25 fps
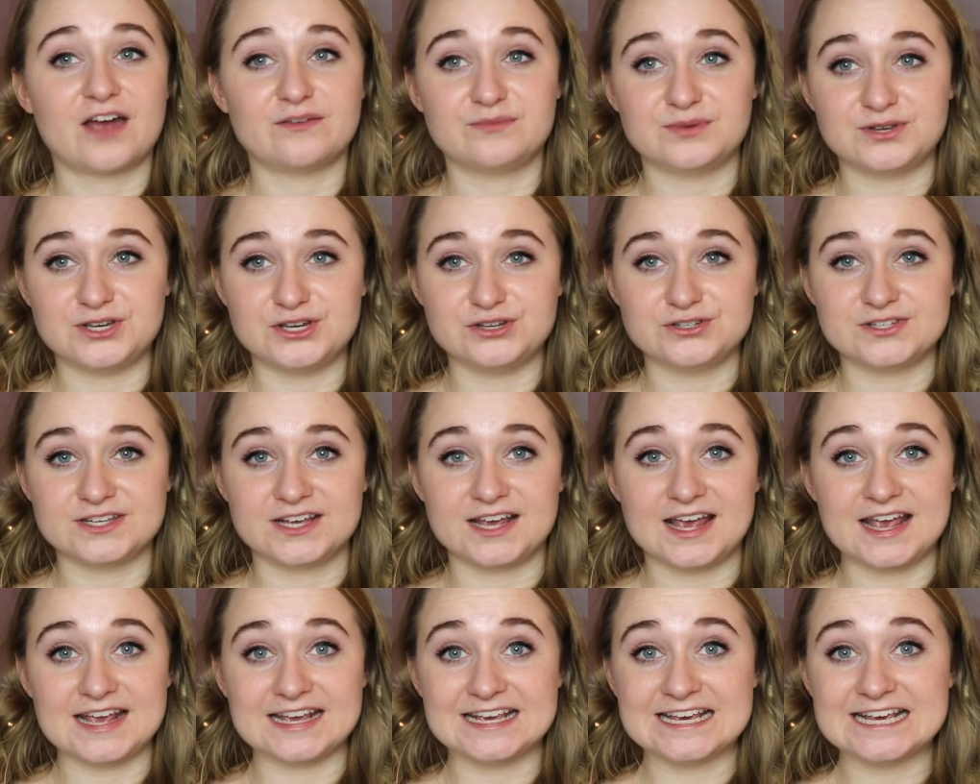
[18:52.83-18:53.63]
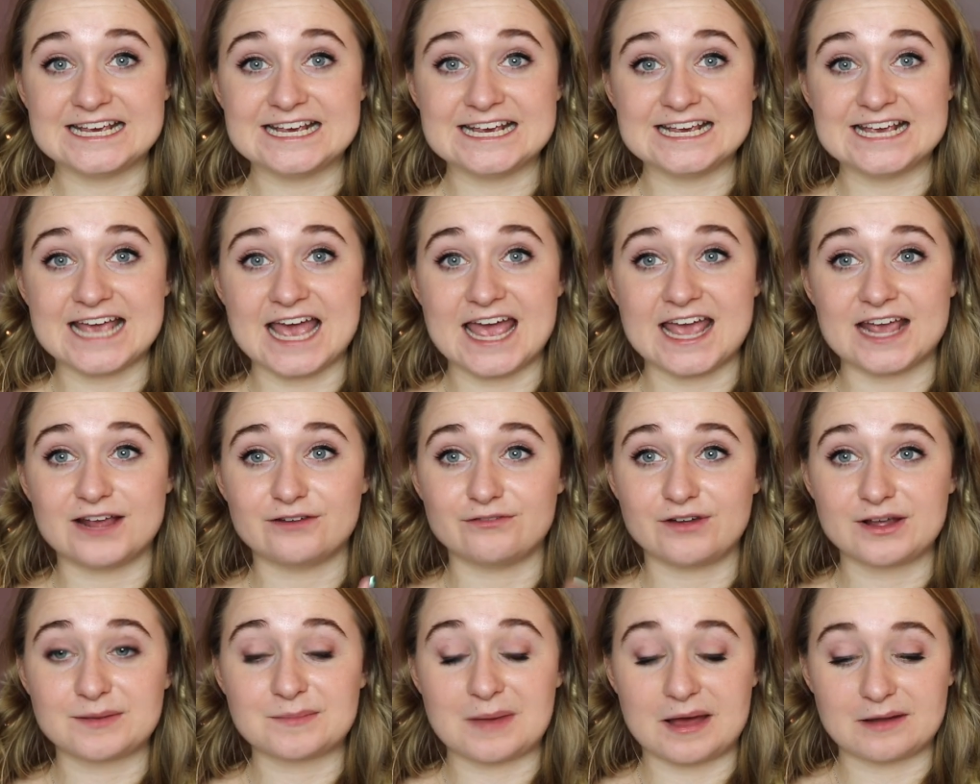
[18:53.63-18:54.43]
I've been using a Kikki
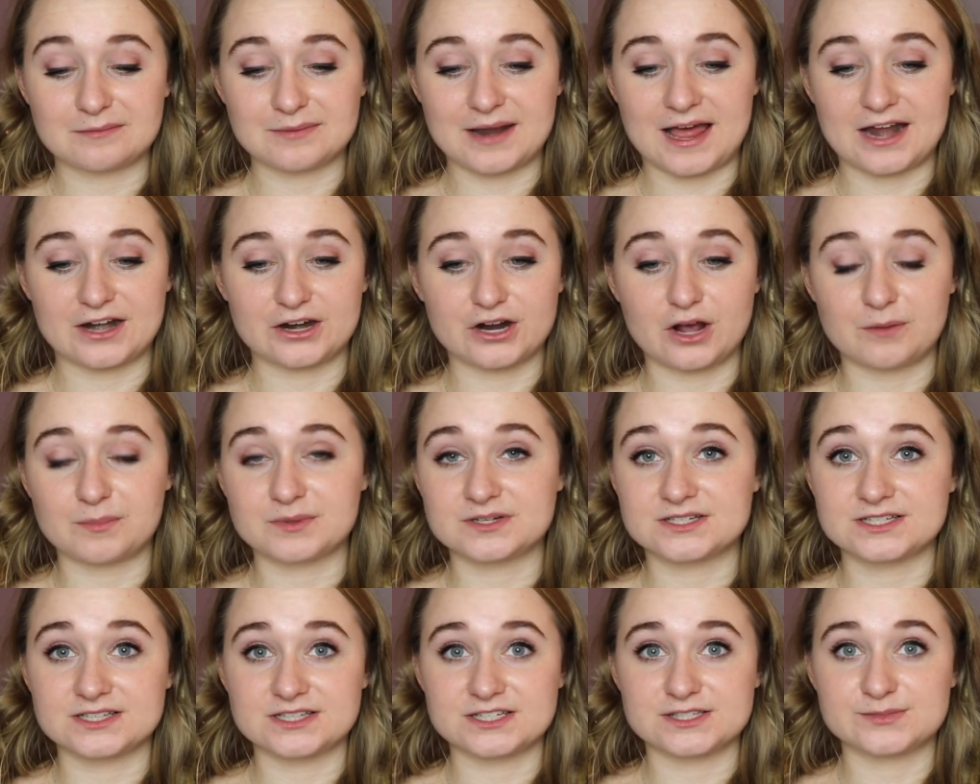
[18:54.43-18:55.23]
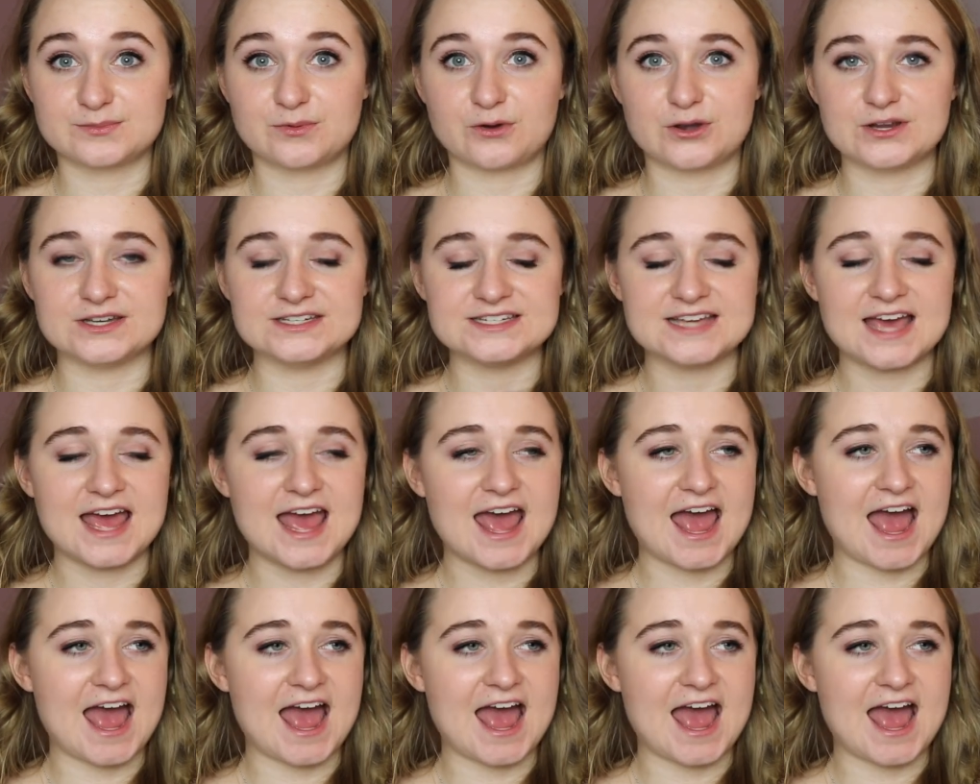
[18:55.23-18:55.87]
K ring band planner up until this point